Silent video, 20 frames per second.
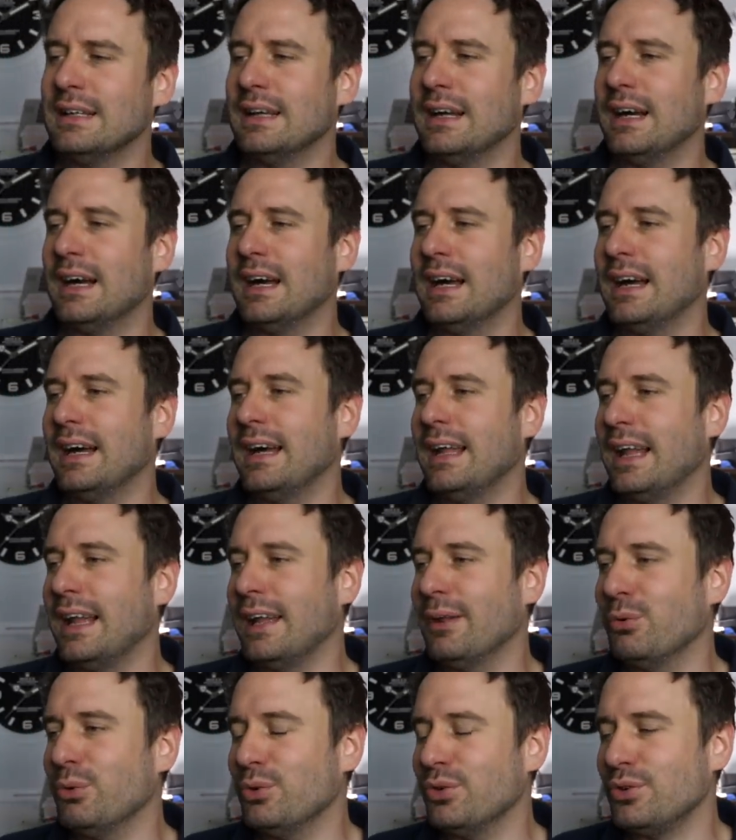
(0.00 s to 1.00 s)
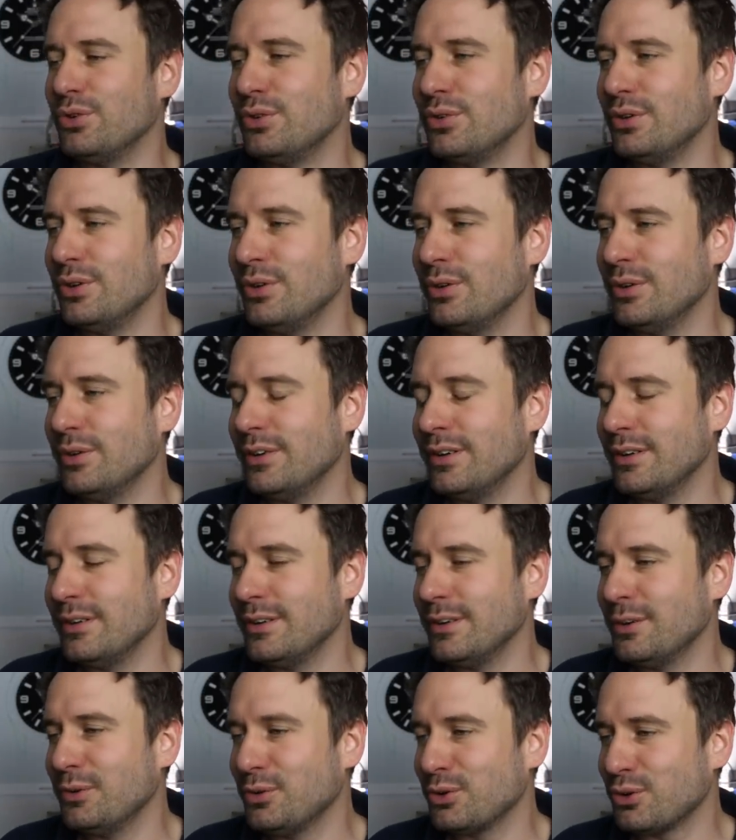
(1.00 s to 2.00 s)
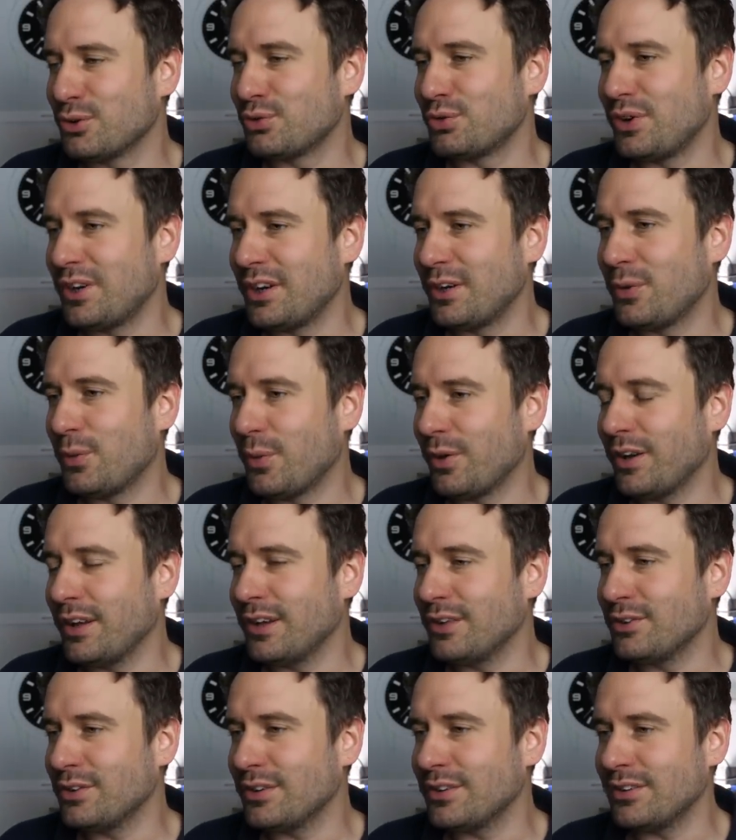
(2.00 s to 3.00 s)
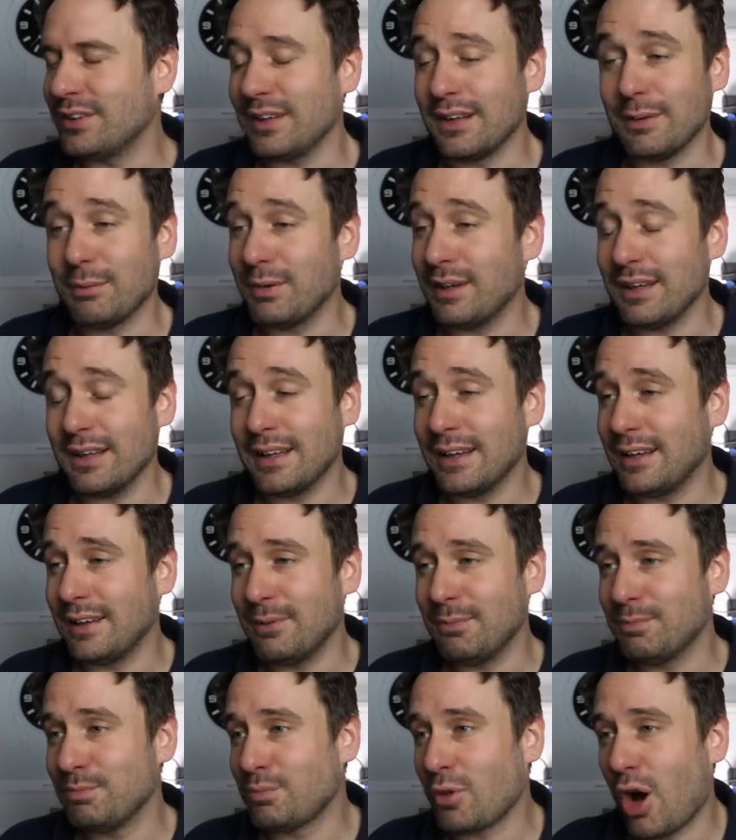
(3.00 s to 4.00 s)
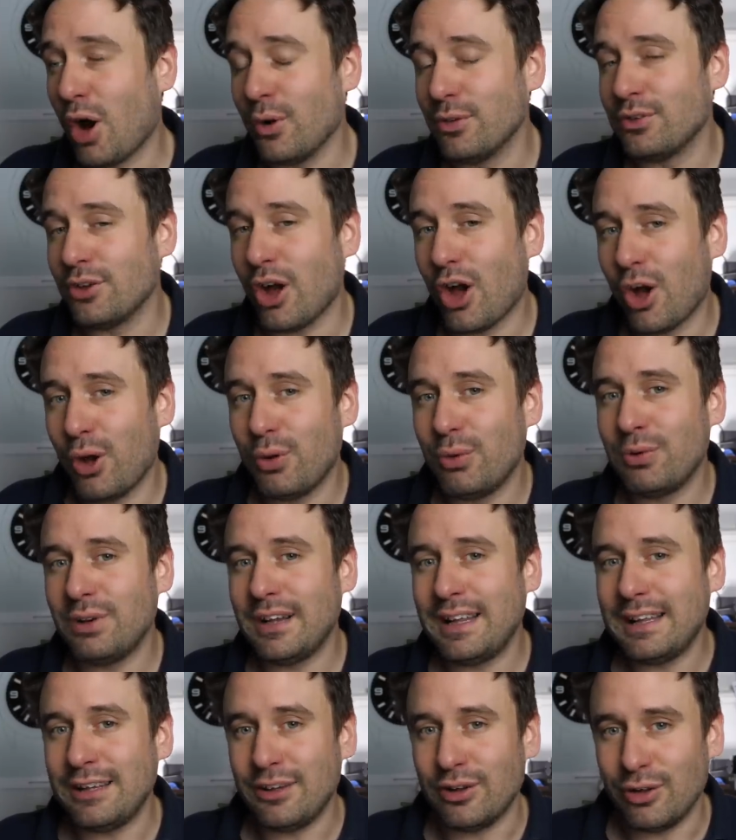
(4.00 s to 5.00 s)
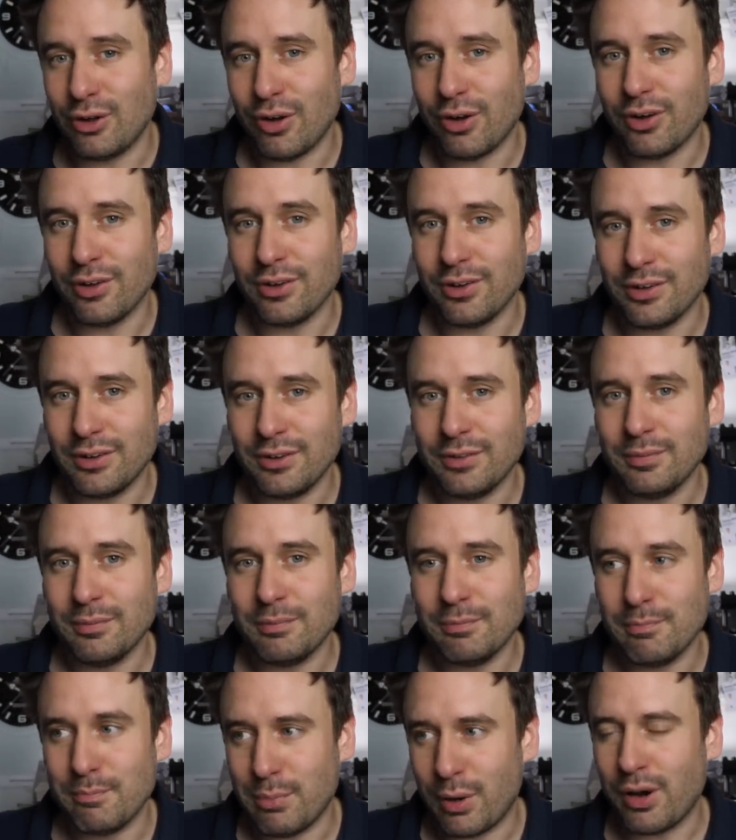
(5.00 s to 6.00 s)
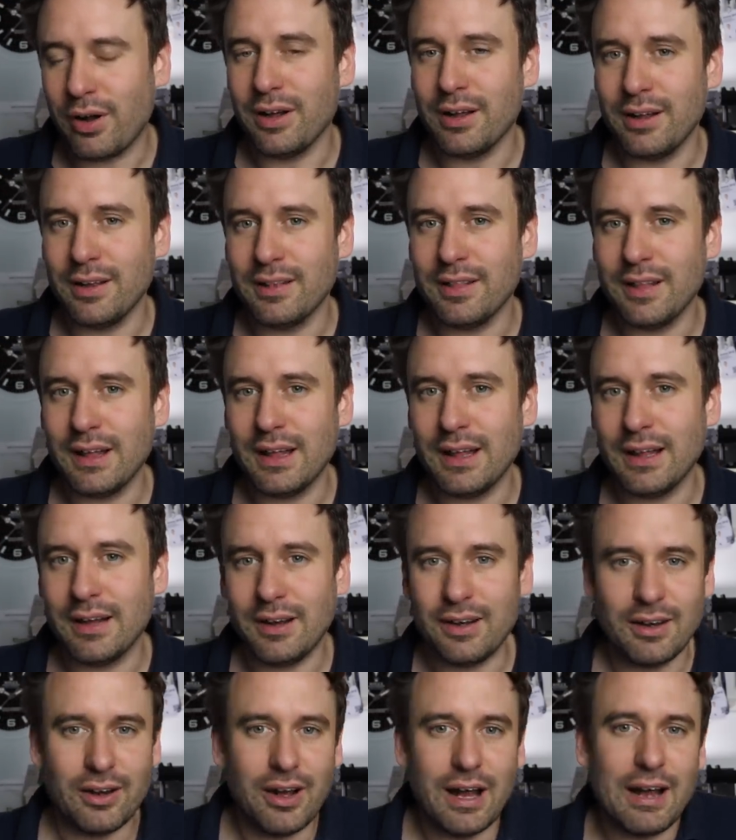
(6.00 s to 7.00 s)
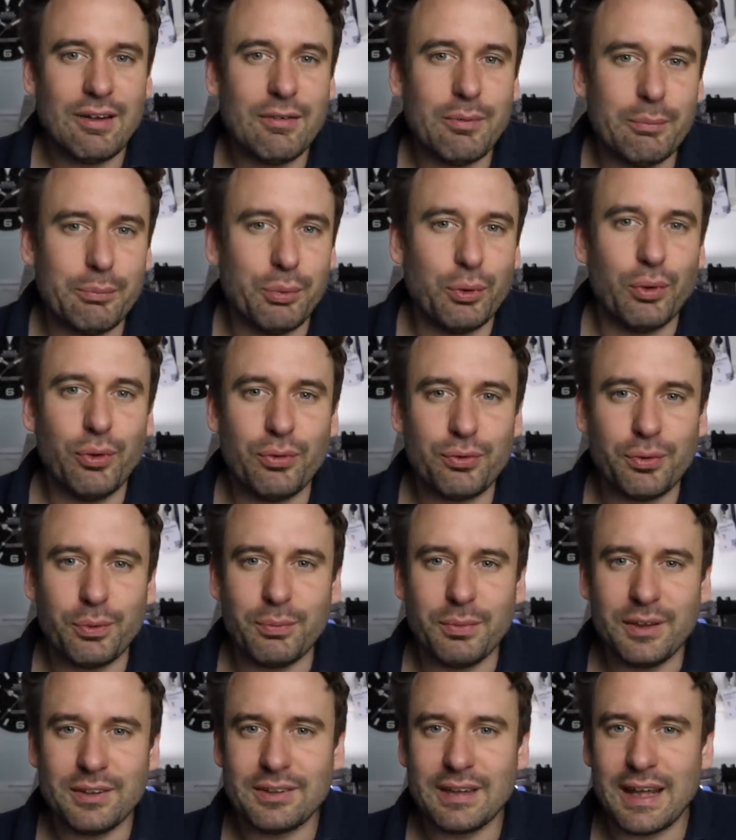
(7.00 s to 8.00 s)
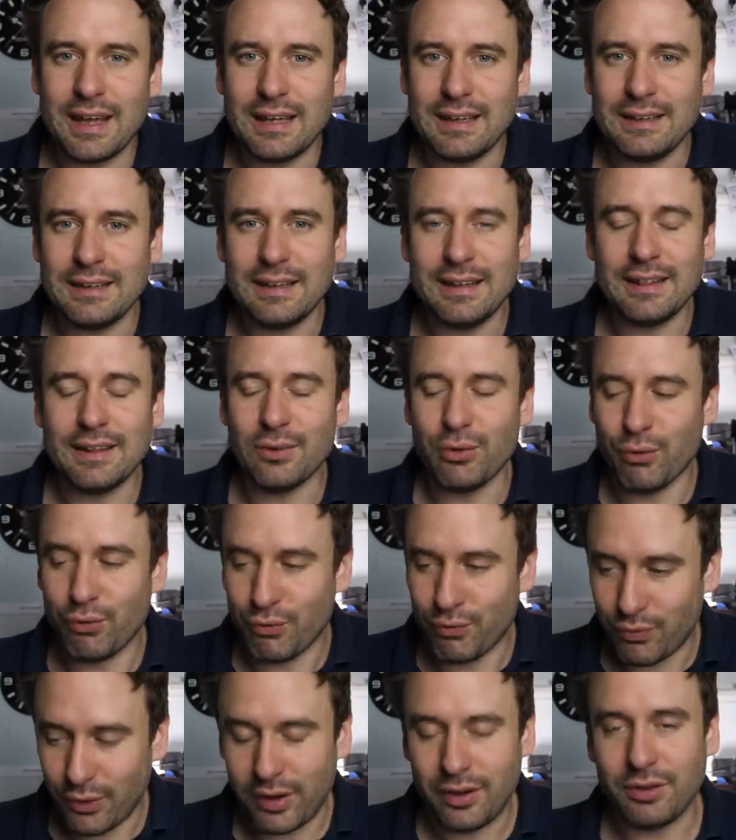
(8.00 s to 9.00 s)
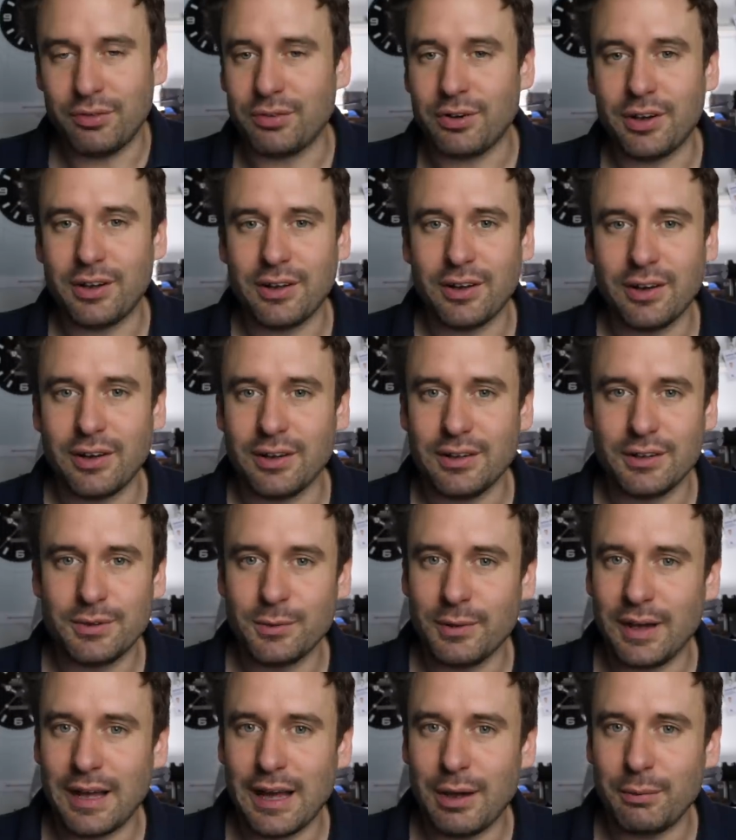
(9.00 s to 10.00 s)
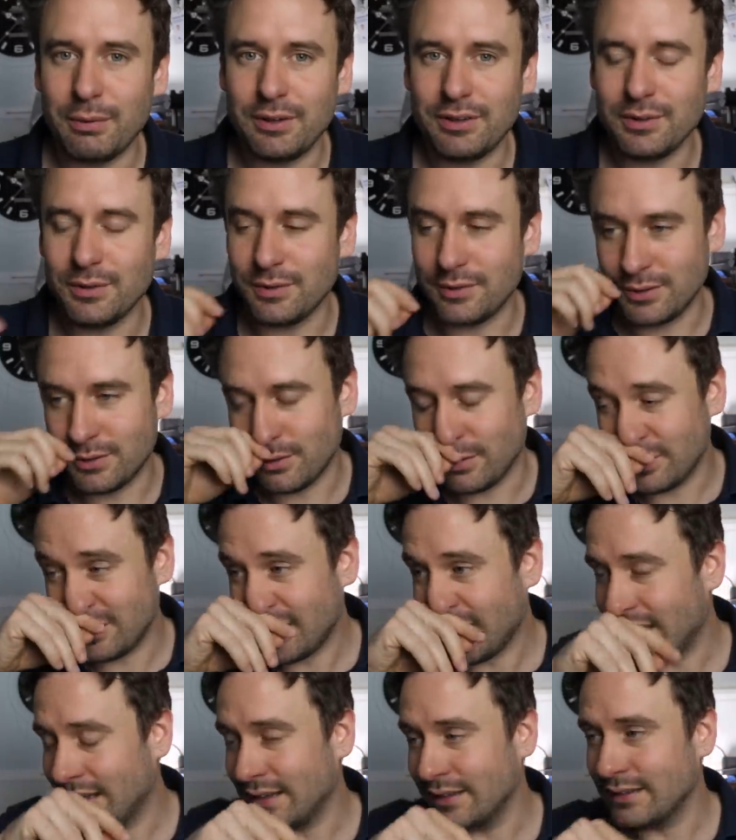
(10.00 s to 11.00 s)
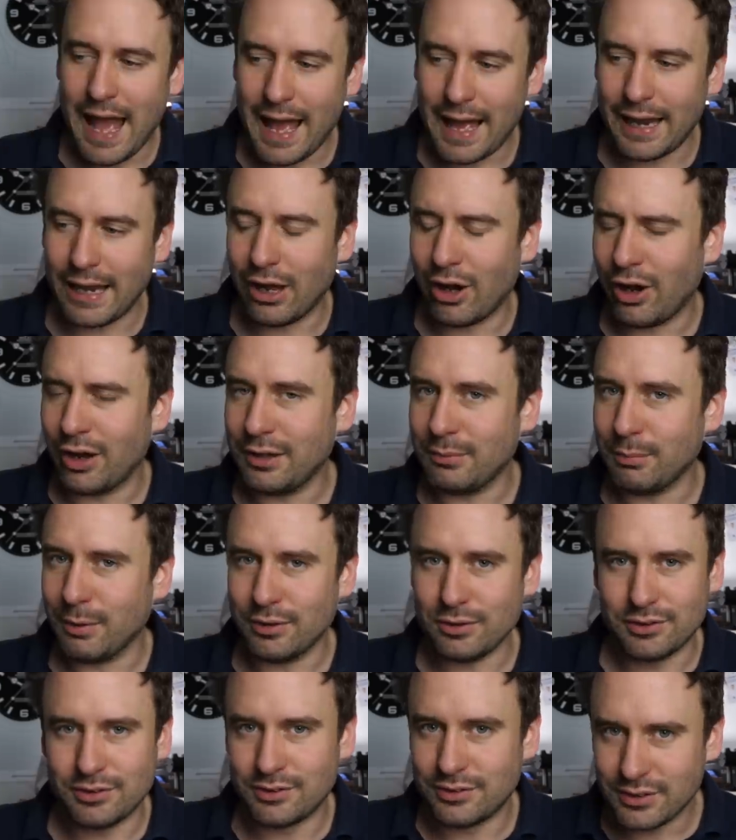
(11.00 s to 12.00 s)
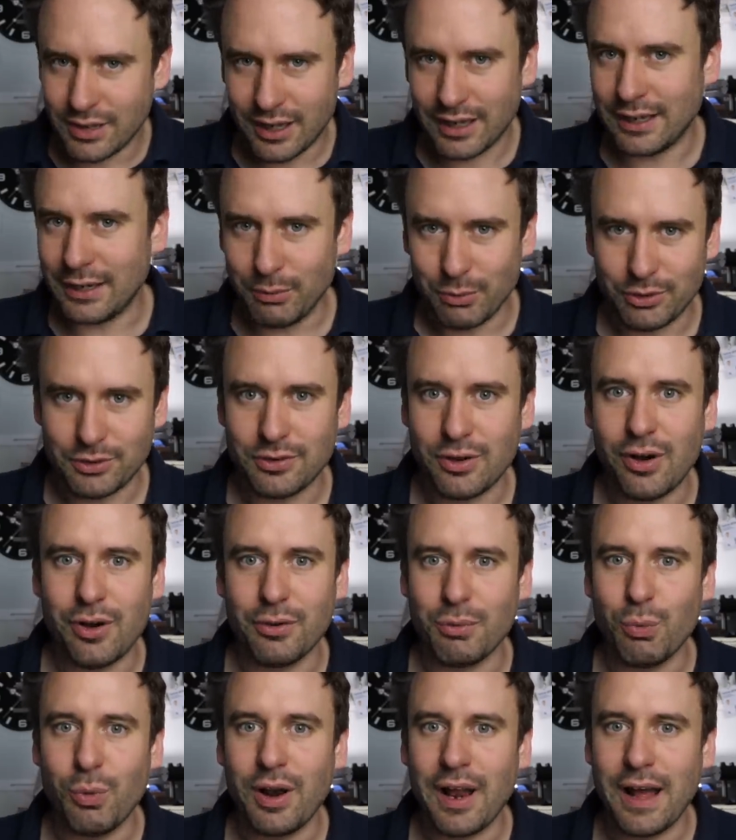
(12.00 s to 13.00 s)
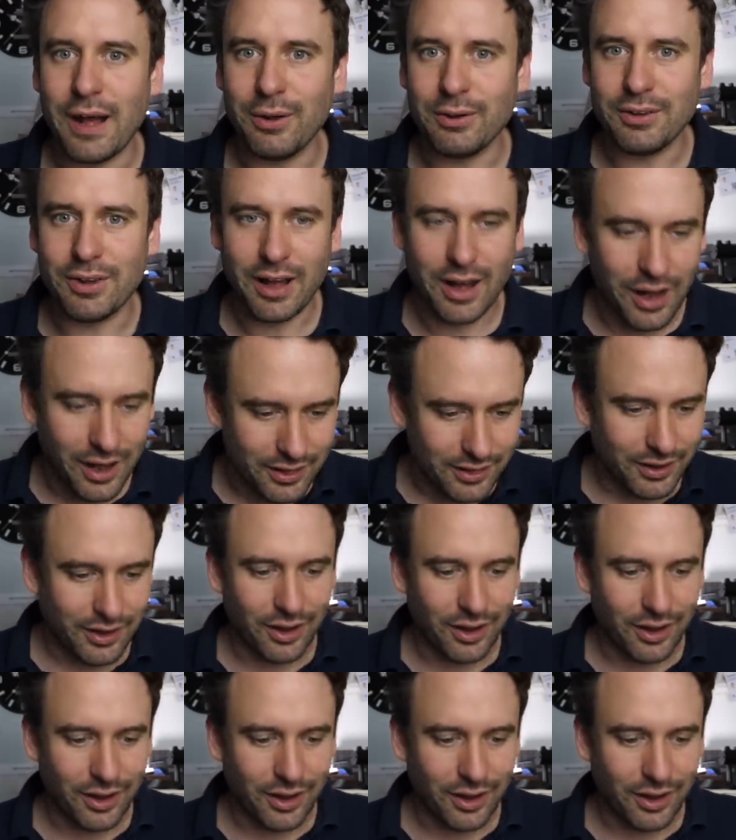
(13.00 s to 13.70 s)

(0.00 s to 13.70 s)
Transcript: And it was really quite interesting. I mean, I was the only non-buyer there. I haven't bought from this AD. They were very, very kind to allow me to attend. And I most certainly was the odd one out. The other